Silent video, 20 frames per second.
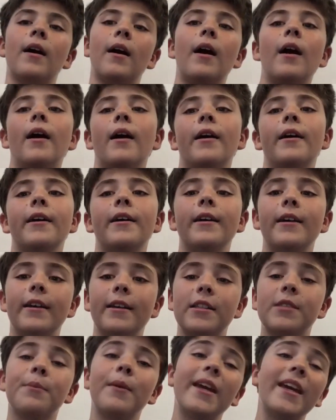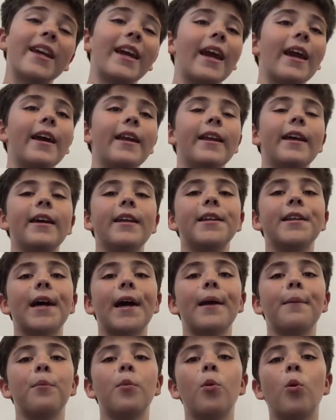Hi, it's me again, and
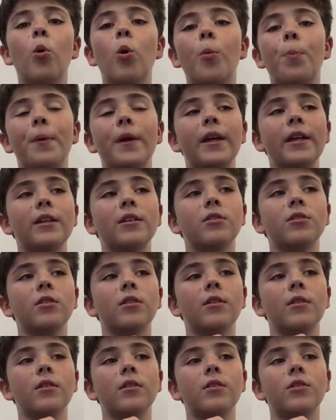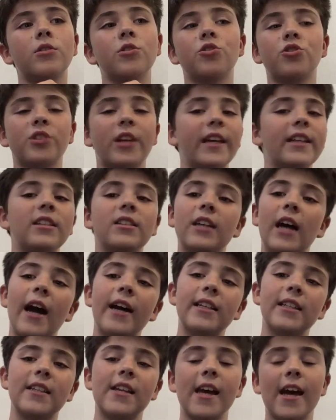I'm hoping to just
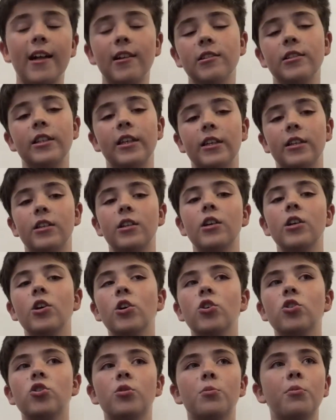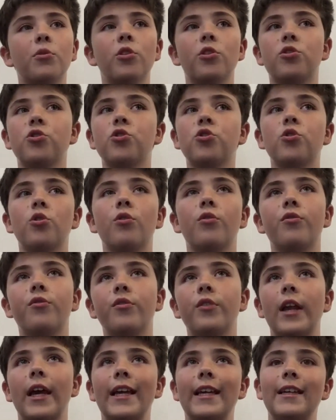kind of tell you some of the stuff,
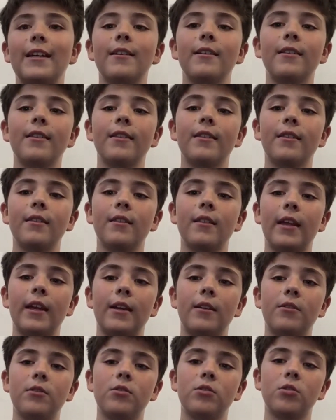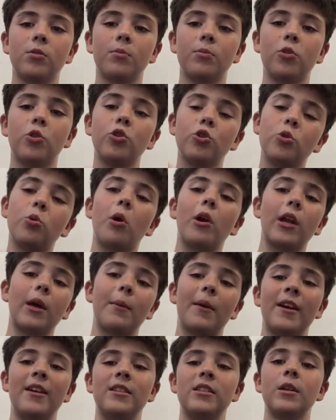some good
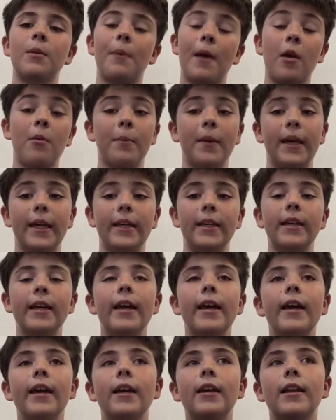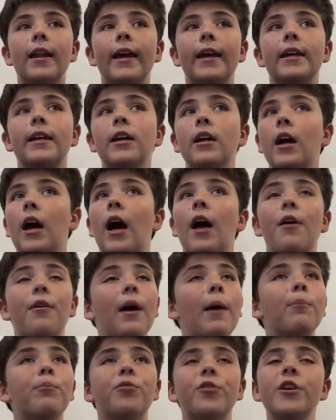qualities about me.
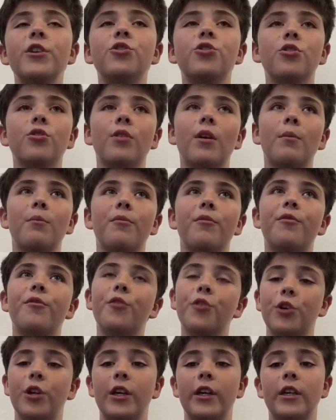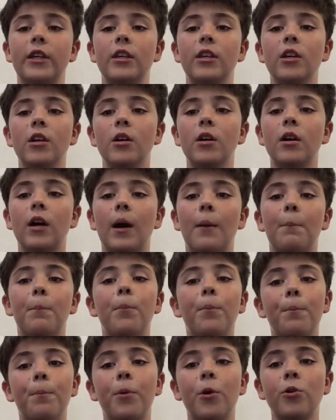I'm pretty sure I'm funny,
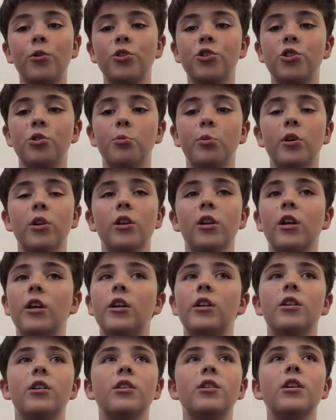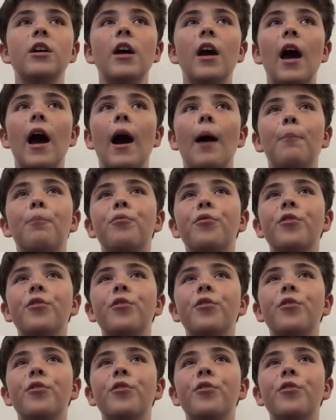I'm punctual, and I'm